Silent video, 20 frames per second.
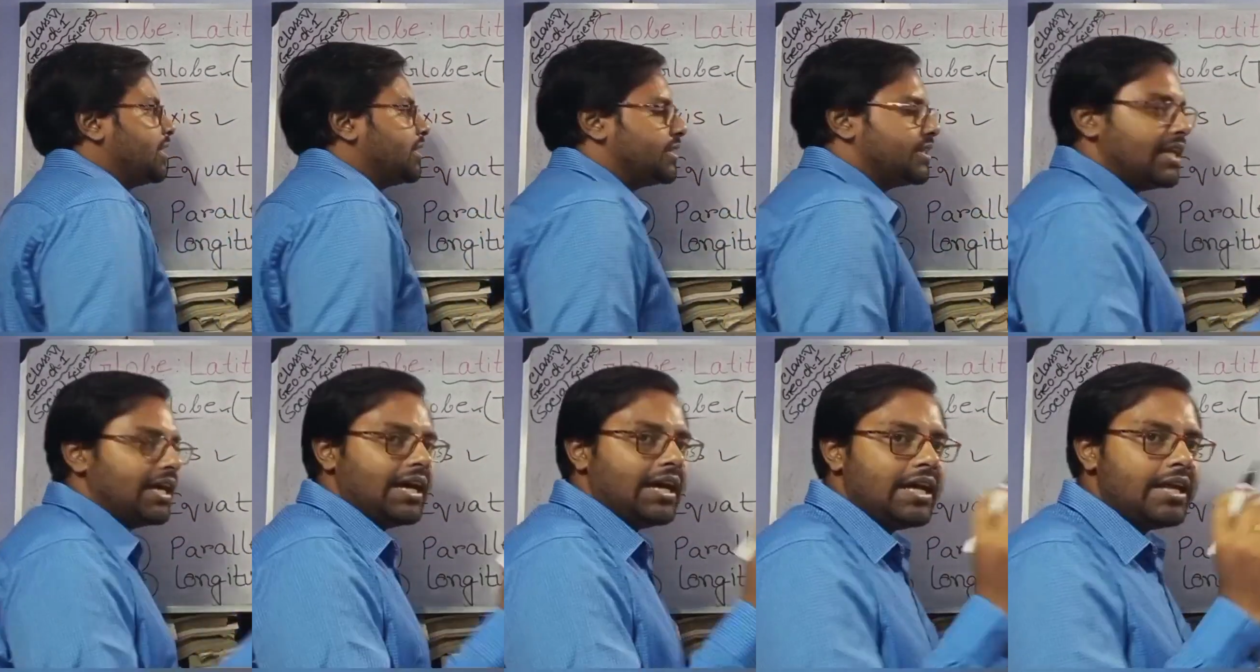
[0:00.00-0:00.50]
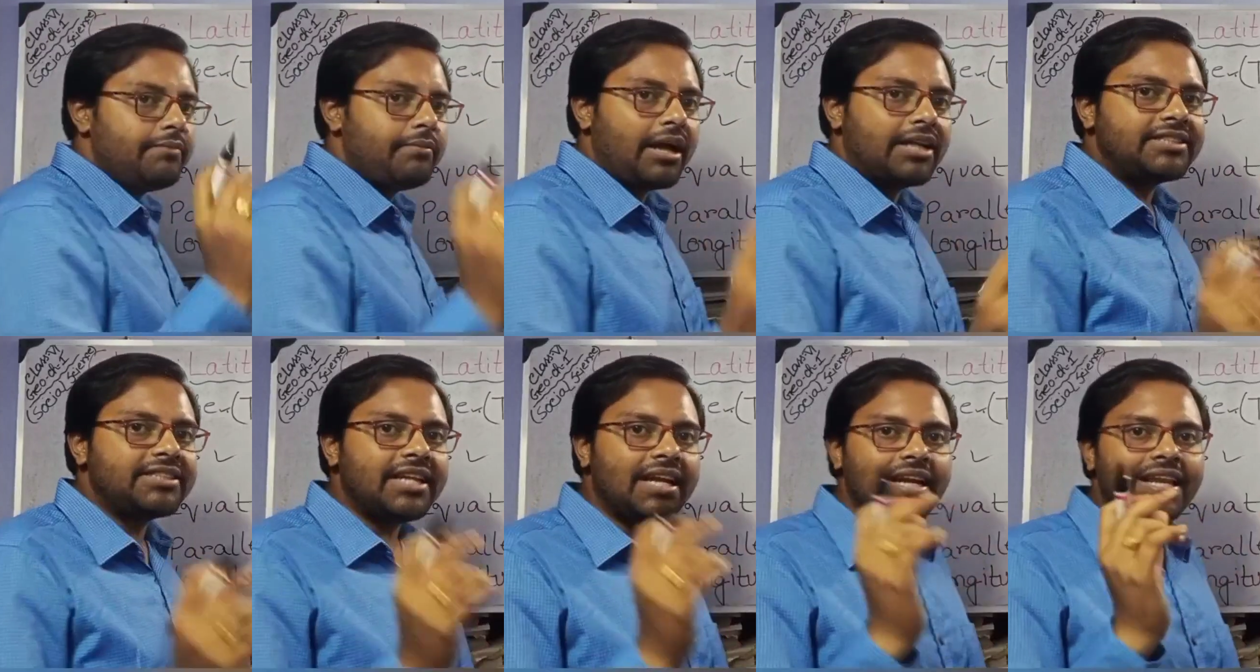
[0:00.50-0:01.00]
the
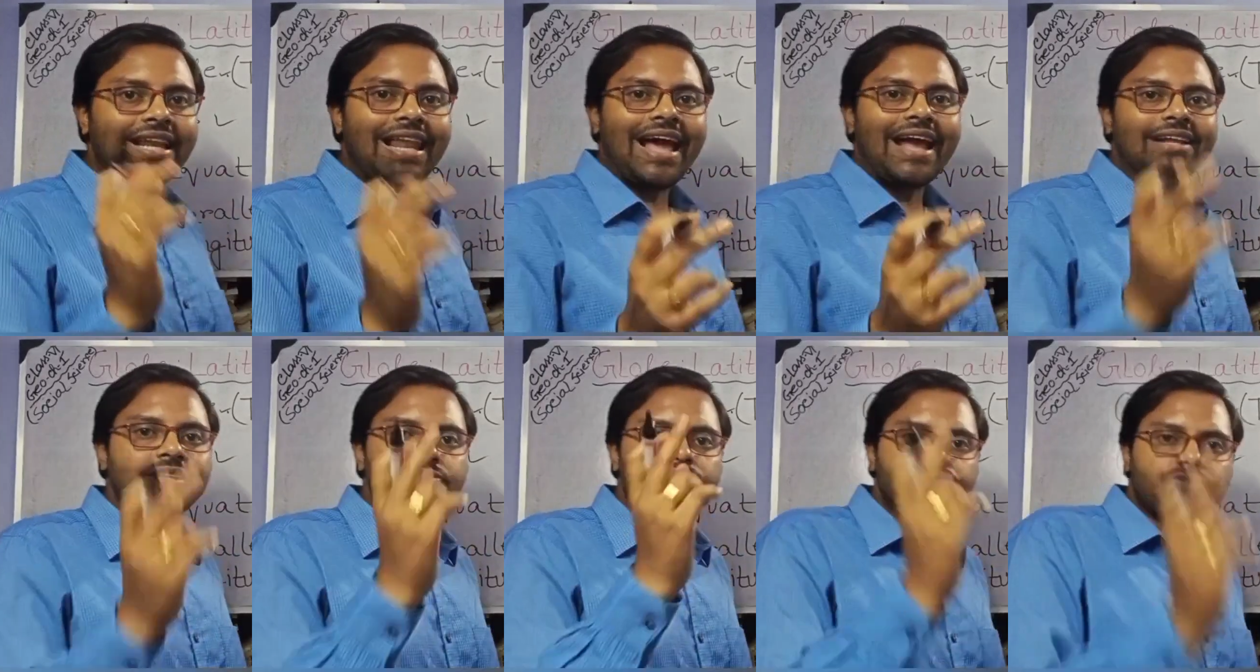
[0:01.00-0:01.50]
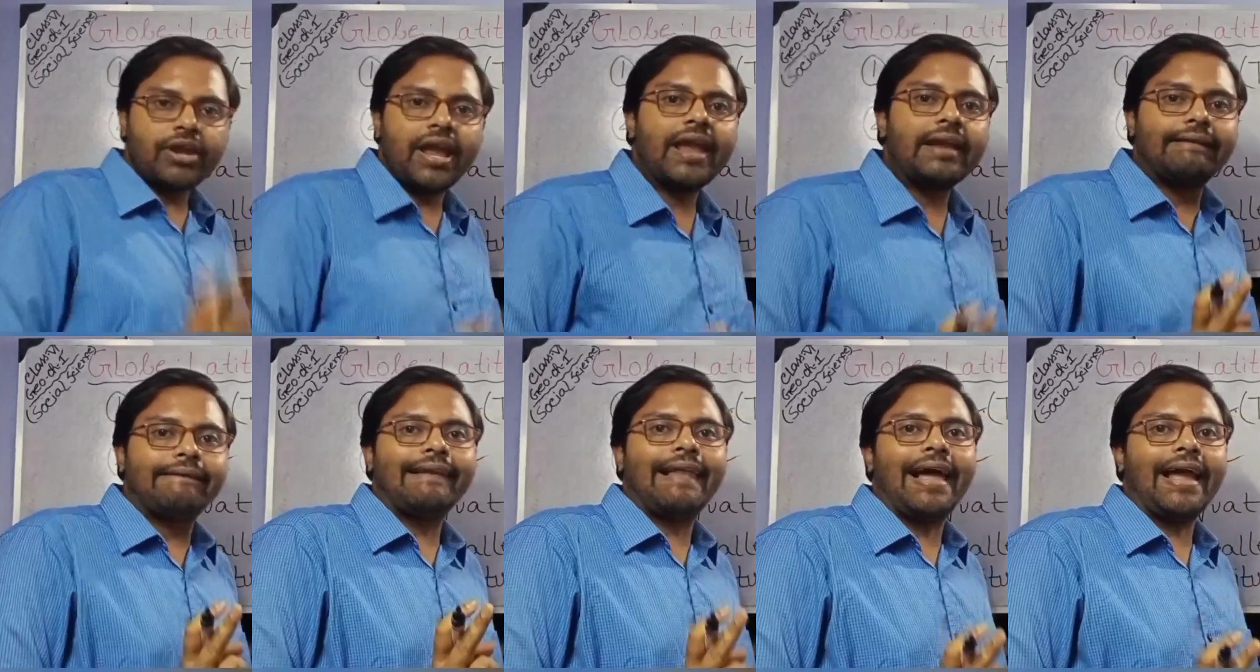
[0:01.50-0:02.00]
imaginary line,
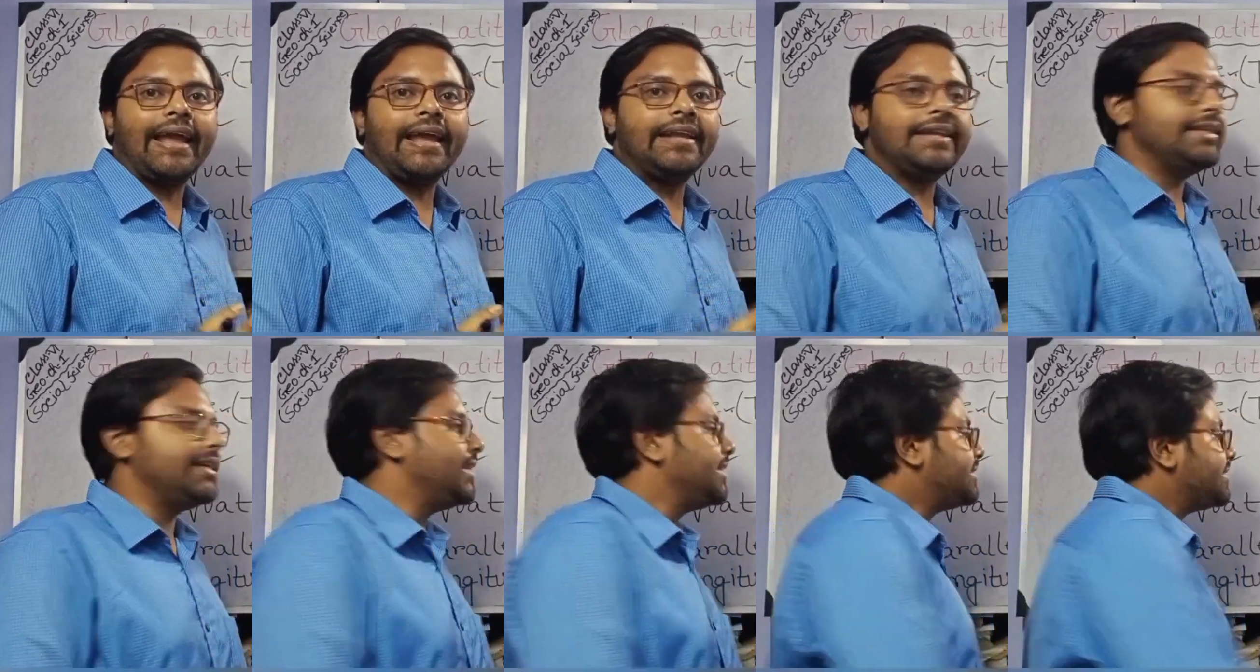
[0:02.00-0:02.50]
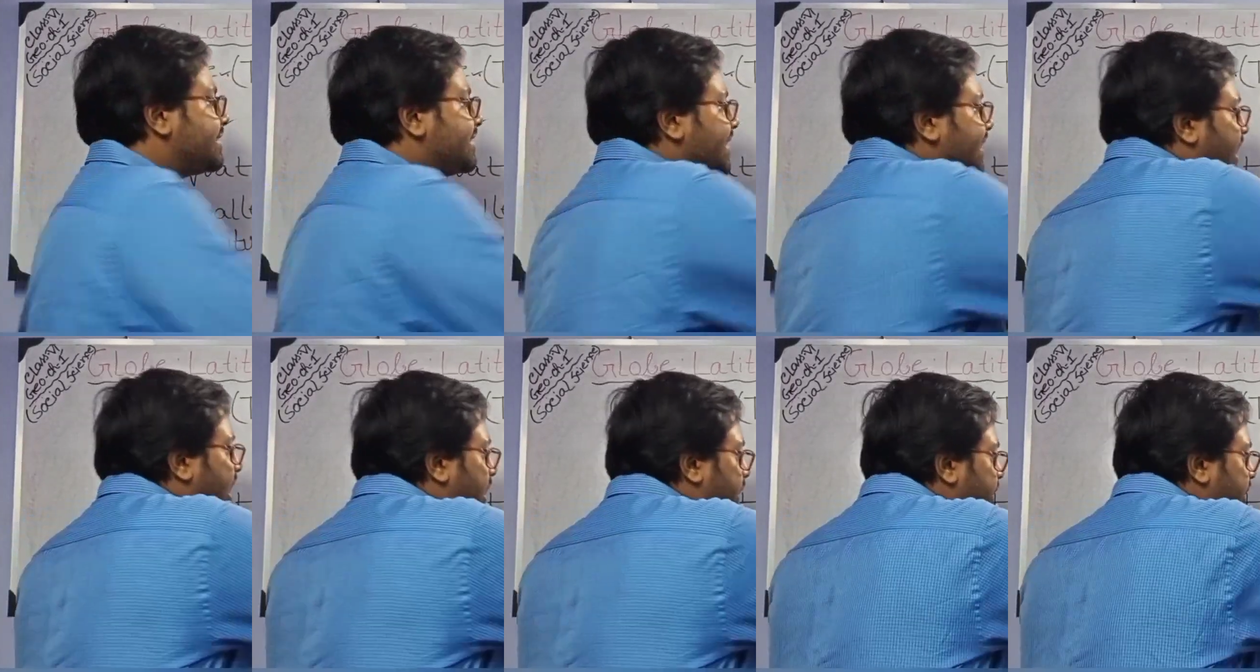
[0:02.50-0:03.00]
straight line, it is
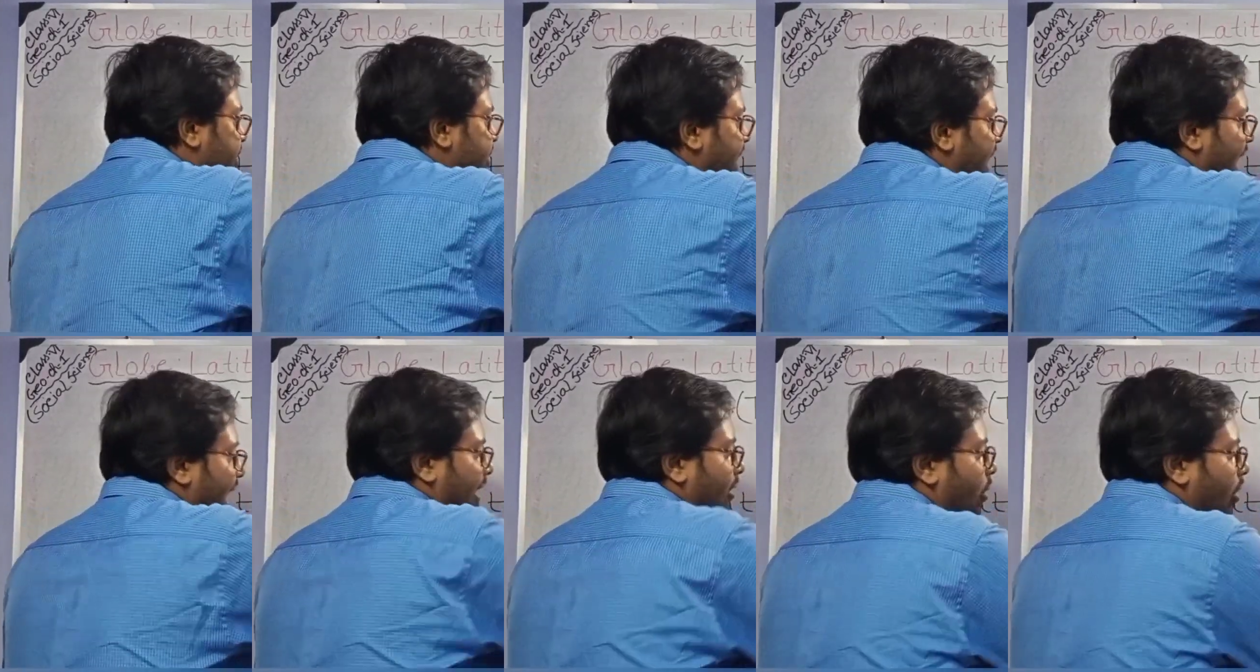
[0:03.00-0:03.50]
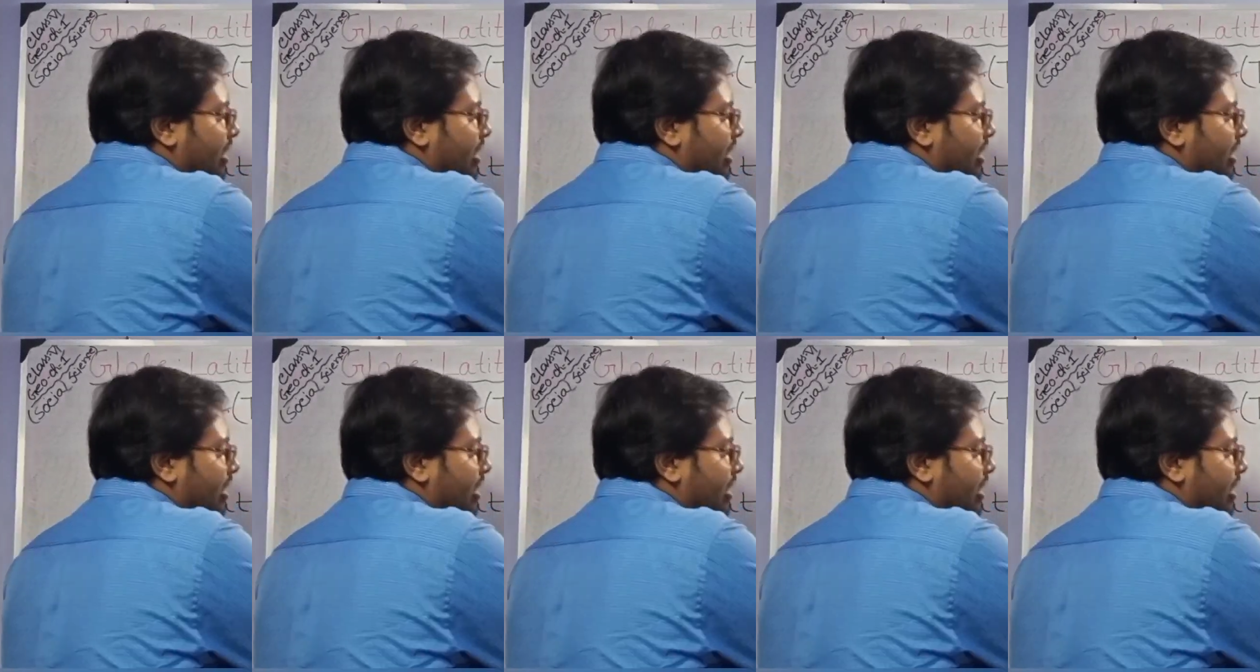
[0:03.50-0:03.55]
a curvature line.